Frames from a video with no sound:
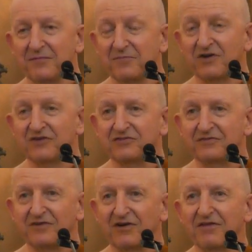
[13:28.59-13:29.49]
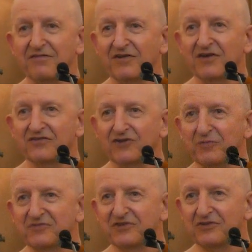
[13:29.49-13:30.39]
Because the very first
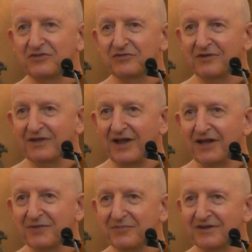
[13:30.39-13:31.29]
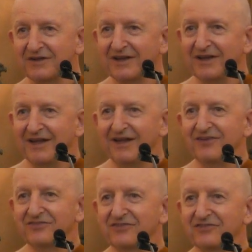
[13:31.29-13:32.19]
obstacle to enlightenment
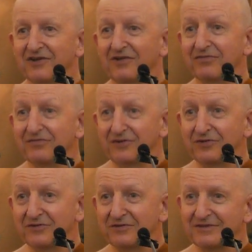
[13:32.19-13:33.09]
is self-view.